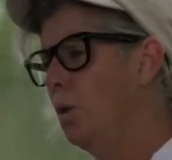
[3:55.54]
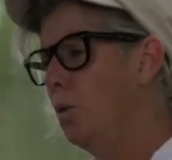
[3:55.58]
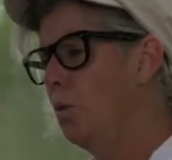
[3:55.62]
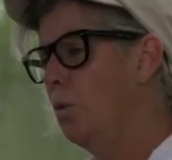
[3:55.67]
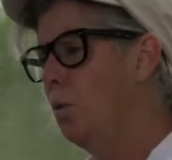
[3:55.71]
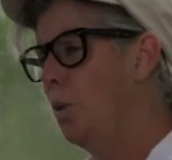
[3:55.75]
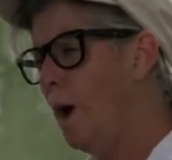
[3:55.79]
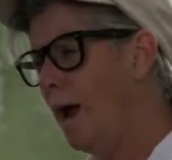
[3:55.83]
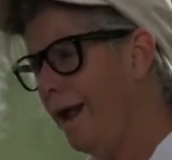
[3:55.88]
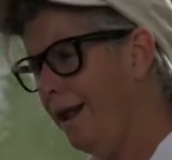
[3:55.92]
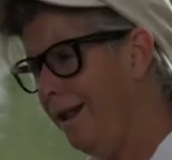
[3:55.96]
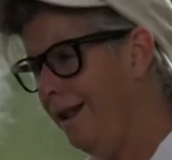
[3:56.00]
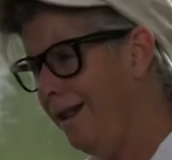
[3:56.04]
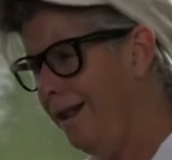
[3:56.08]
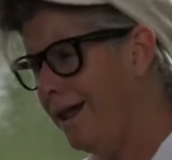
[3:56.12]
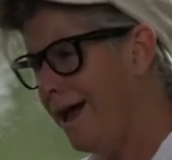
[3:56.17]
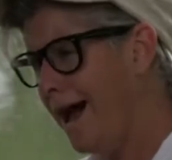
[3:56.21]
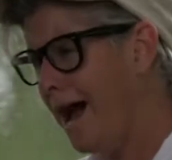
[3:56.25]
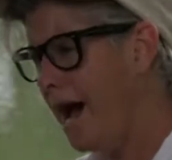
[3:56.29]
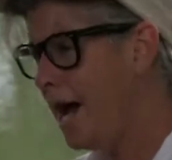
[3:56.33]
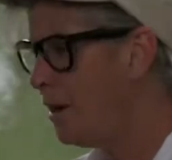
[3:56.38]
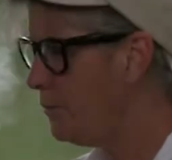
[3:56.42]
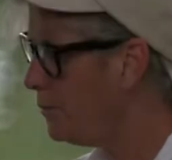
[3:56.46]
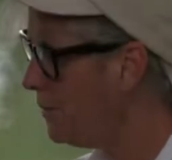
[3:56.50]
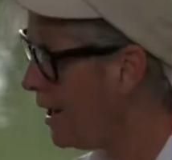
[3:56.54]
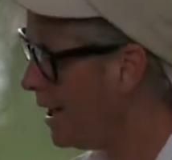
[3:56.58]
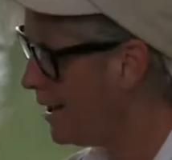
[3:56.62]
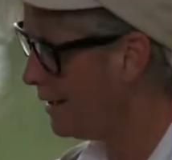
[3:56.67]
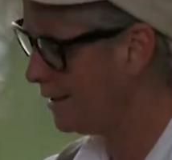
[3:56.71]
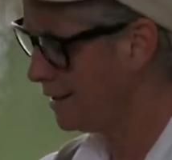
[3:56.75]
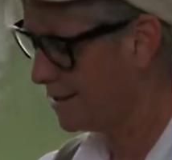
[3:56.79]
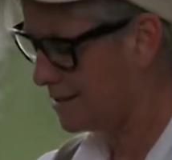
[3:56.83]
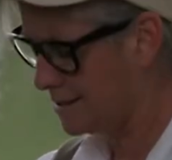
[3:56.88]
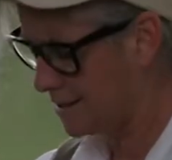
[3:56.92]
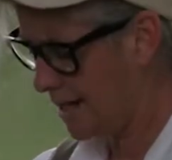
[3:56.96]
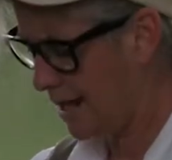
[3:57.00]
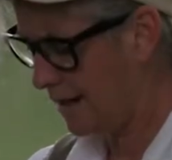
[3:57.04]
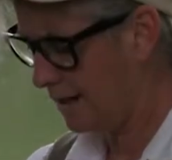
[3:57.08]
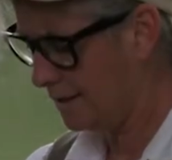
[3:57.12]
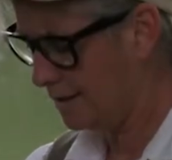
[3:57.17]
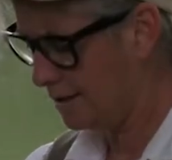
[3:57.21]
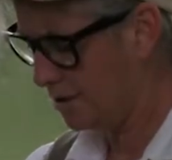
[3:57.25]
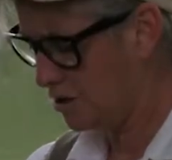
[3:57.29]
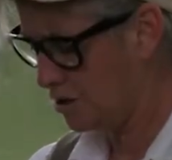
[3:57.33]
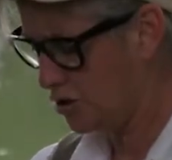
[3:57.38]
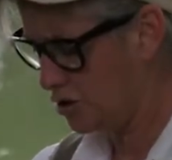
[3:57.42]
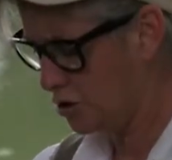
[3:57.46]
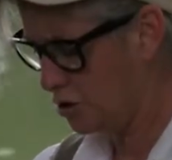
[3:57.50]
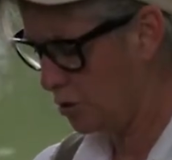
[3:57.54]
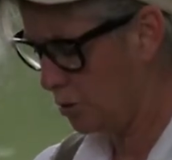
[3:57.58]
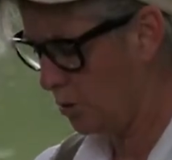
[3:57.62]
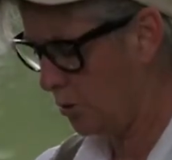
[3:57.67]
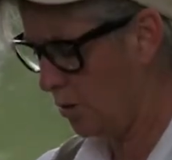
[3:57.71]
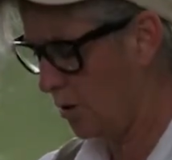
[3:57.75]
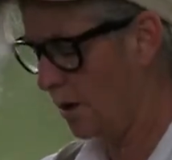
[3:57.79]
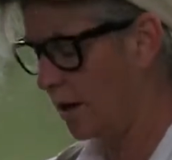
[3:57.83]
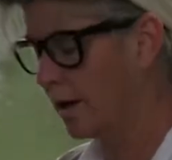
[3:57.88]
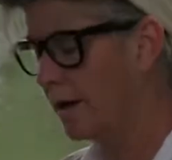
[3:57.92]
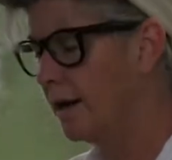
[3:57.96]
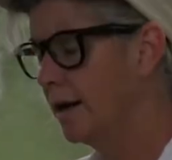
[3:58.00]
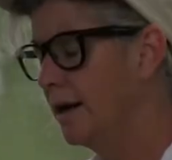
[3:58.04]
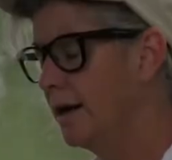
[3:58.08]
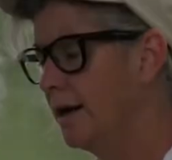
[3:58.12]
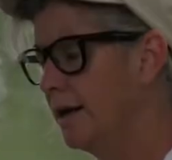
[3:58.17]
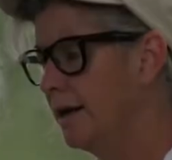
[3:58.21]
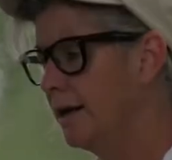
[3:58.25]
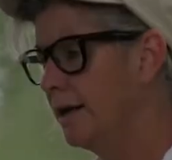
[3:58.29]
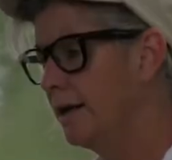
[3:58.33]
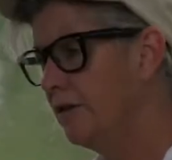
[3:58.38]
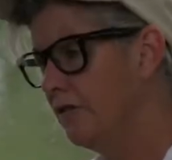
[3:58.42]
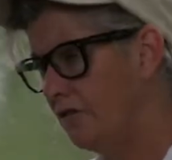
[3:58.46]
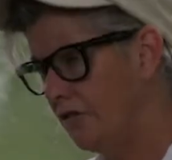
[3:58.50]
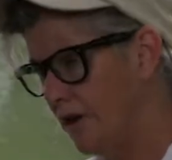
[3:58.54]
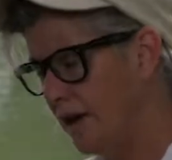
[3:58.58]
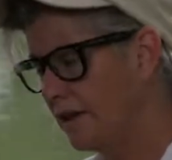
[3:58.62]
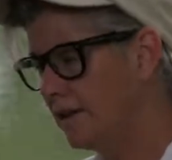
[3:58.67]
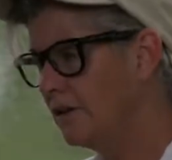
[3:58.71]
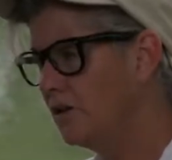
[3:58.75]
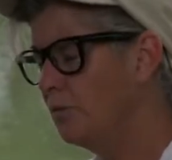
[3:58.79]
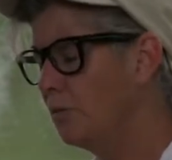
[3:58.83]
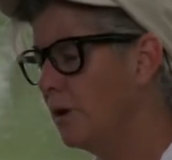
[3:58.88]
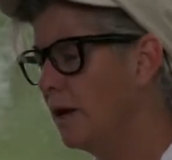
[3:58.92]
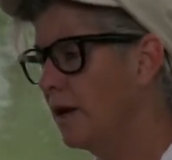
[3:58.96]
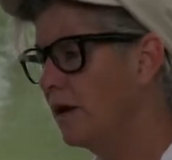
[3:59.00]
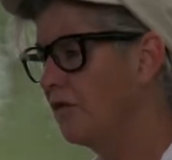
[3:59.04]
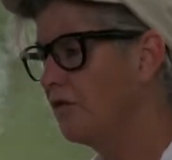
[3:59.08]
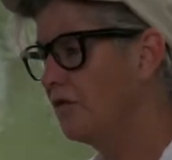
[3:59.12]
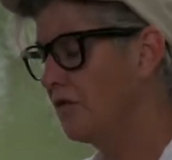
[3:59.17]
Well, I'm not exactly sure. He friended me on